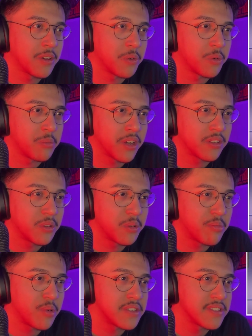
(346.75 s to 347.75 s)
we're back to the
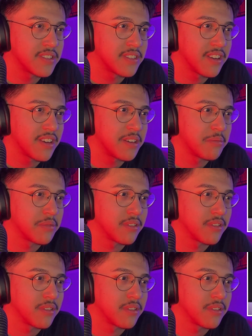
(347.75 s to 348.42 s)
present time.